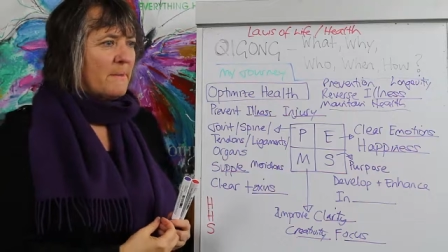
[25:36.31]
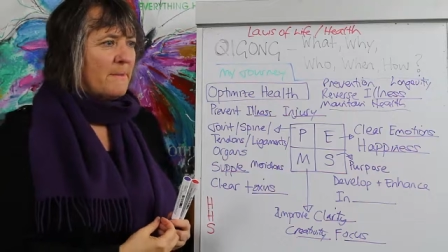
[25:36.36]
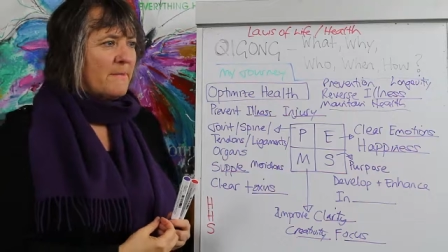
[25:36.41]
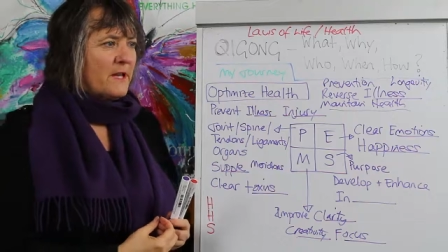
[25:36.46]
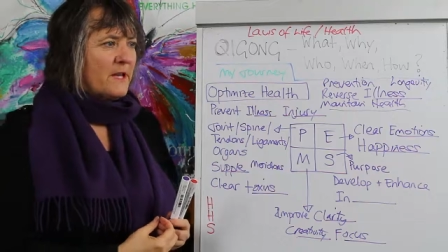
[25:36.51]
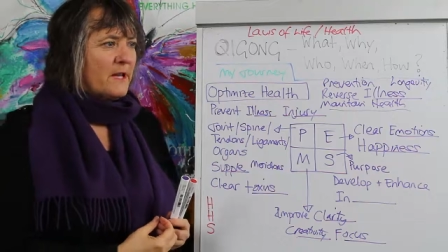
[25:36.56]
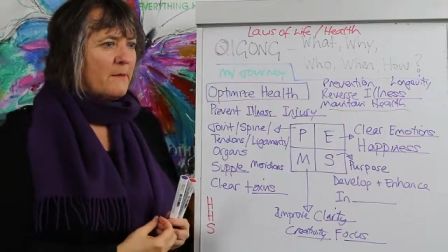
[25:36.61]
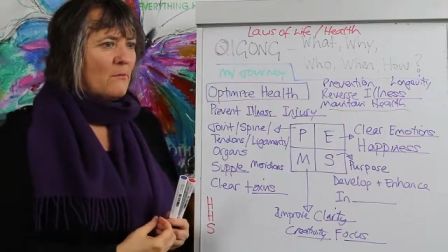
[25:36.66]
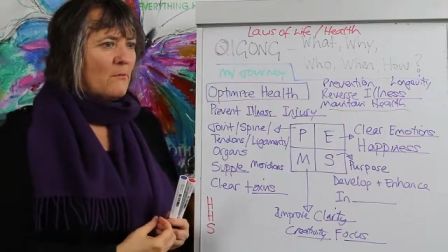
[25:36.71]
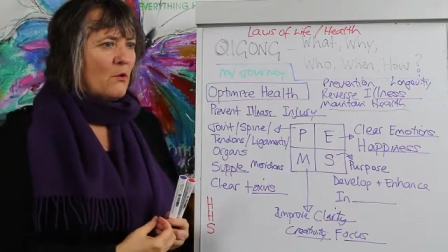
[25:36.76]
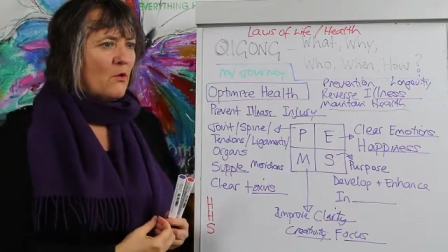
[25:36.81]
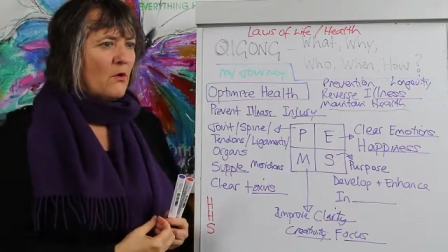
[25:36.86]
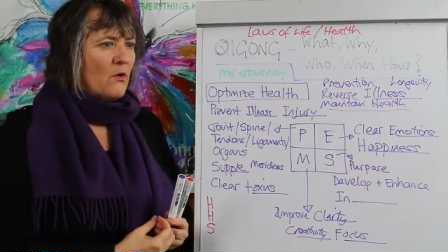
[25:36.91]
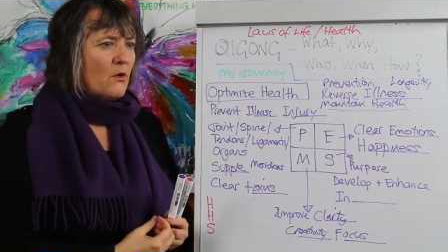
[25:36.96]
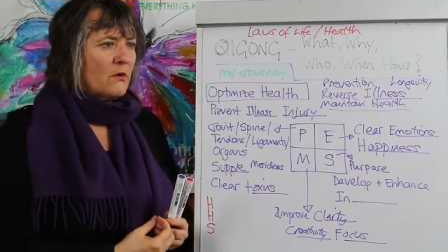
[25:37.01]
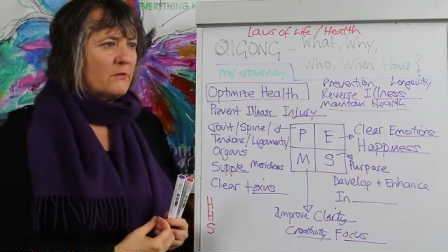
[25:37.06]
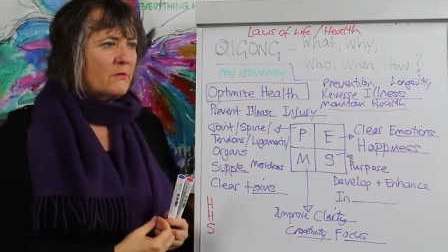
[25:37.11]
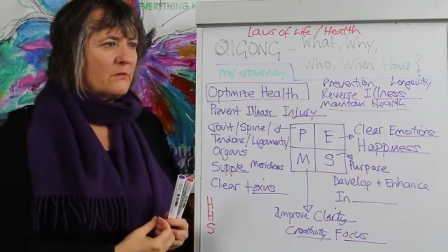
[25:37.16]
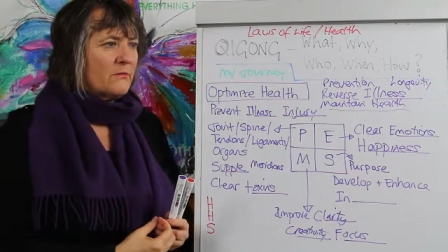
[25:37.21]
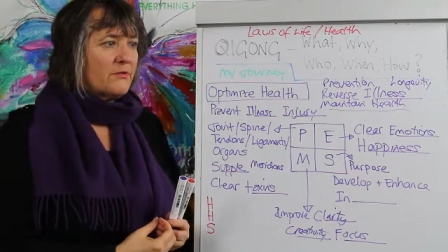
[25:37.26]
be
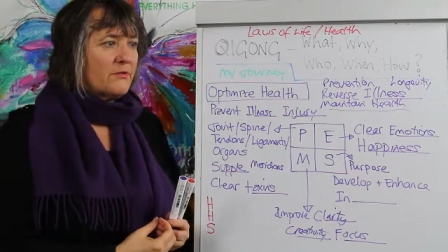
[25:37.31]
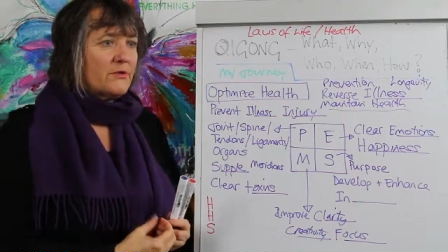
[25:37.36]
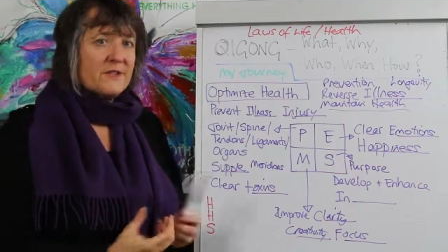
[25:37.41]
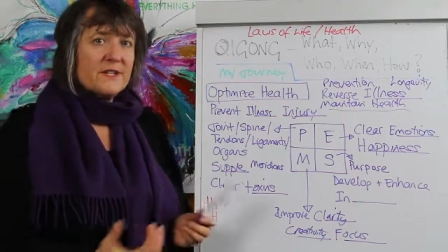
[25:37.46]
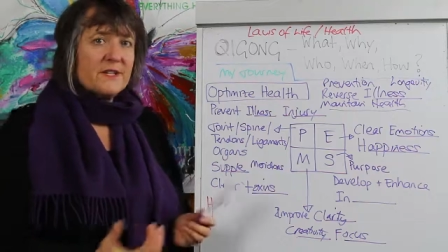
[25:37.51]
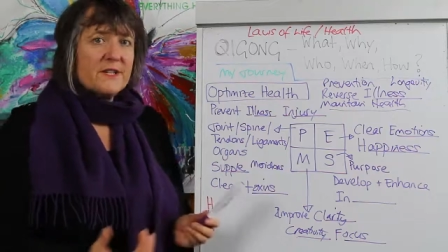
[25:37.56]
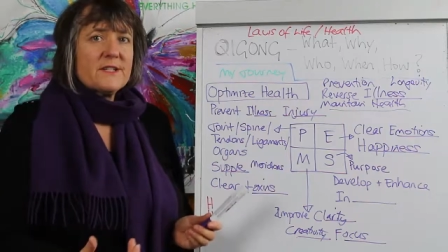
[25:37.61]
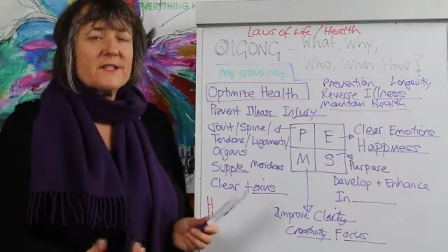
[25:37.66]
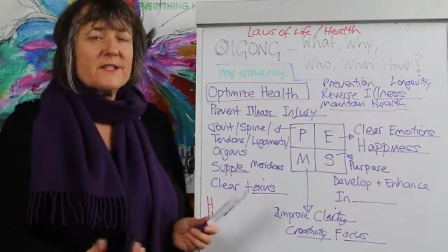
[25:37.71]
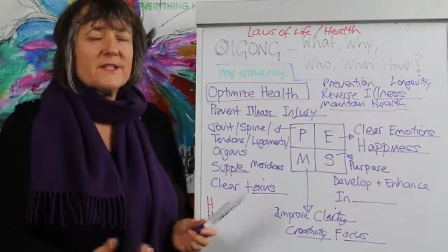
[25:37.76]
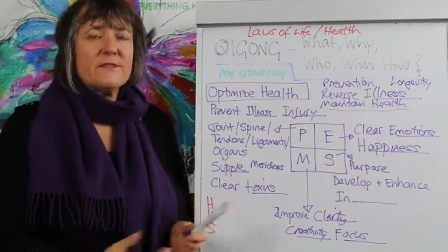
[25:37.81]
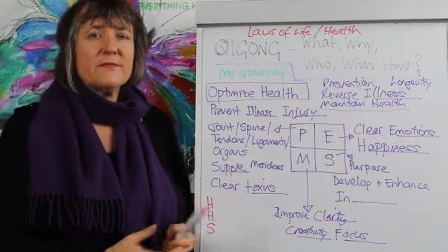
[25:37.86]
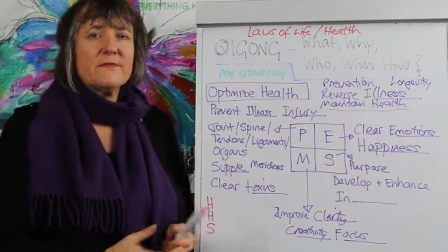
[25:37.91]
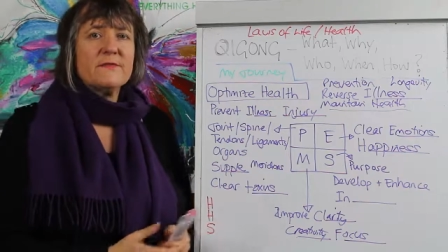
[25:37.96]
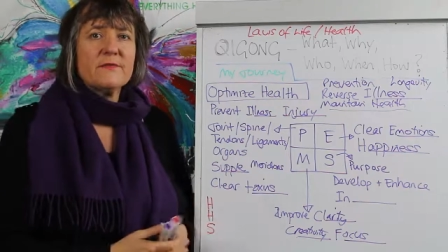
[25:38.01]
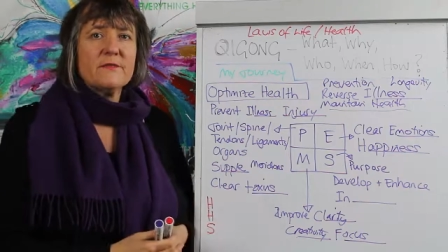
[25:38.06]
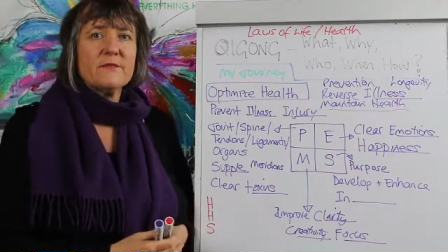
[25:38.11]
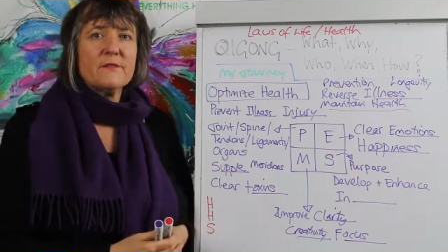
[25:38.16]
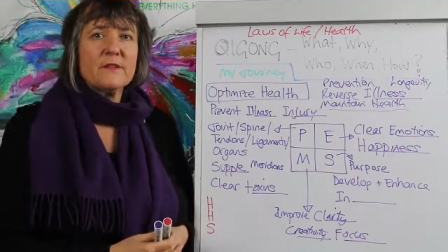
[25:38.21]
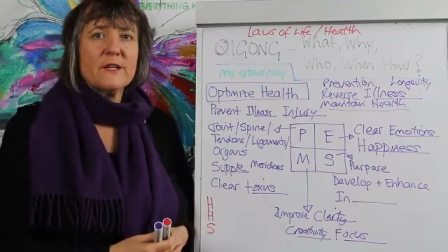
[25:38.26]
more
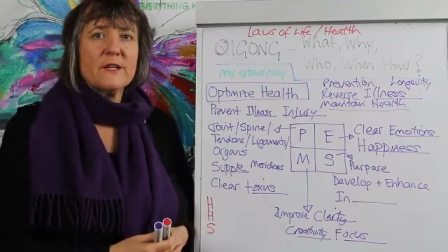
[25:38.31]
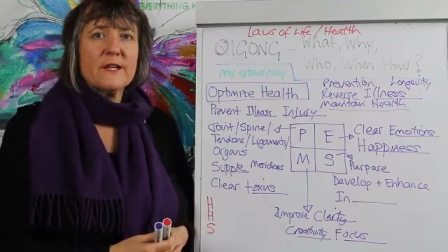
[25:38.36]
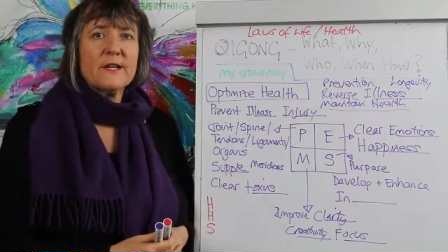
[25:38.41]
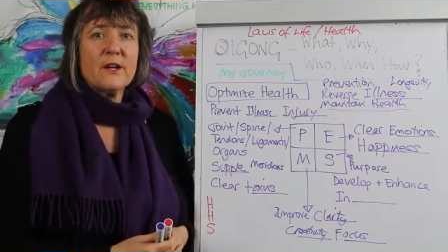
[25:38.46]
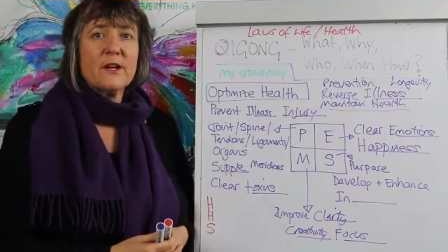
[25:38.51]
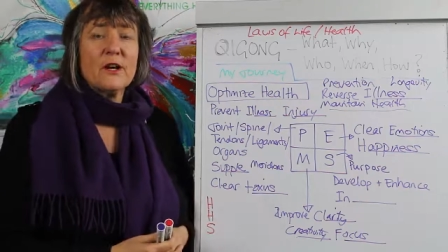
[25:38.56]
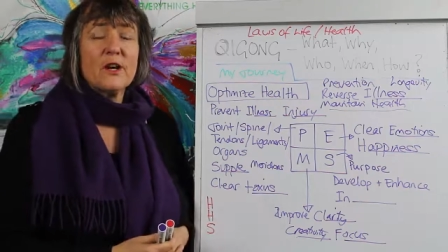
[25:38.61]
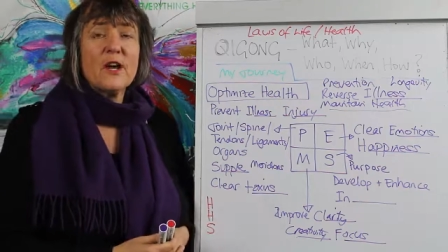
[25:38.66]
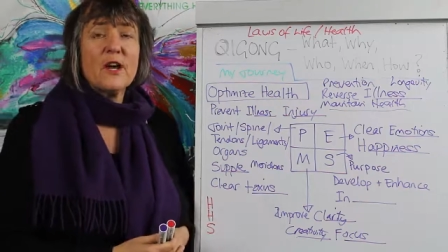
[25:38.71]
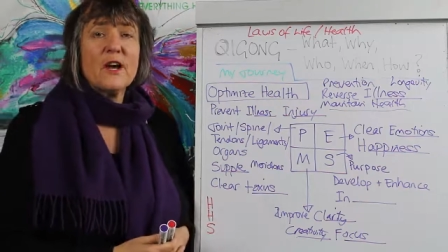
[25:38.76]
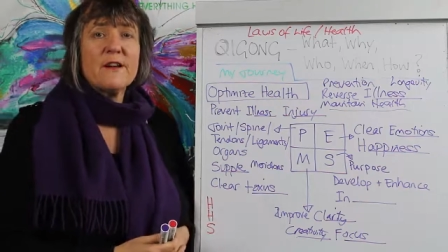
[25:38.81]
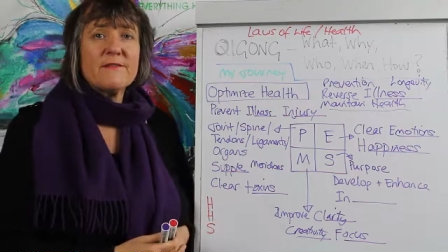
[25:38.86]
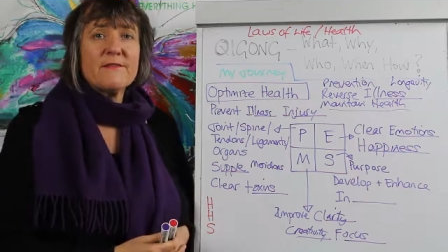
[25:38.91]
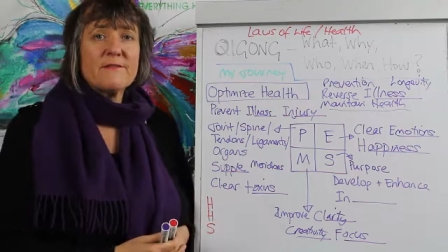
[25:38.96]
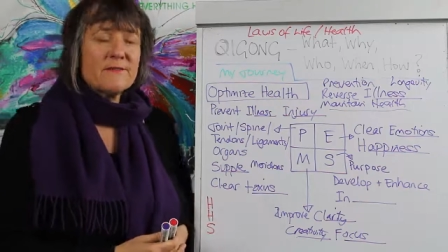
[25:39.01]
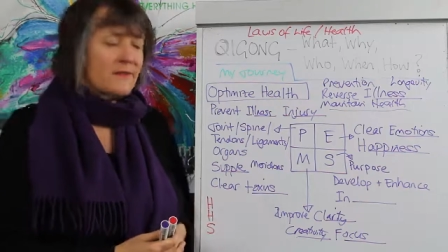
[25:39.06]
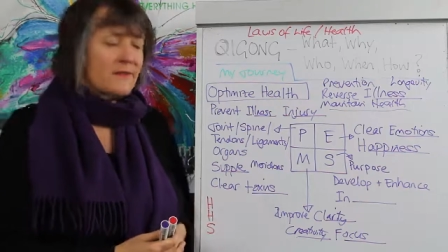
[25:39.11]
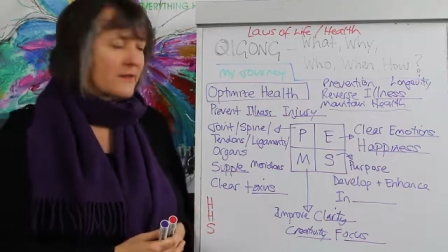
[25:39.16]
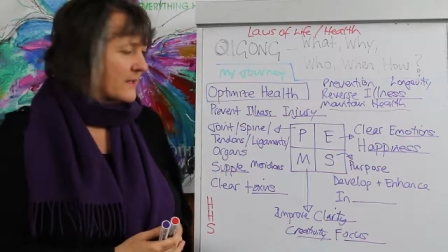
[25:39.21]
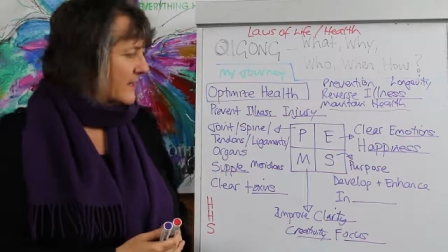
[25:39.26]
productive in our
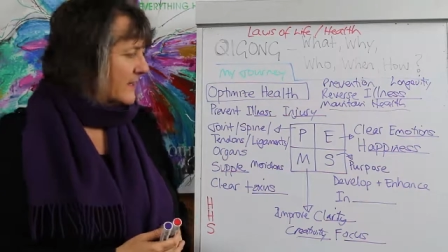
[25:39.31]
life.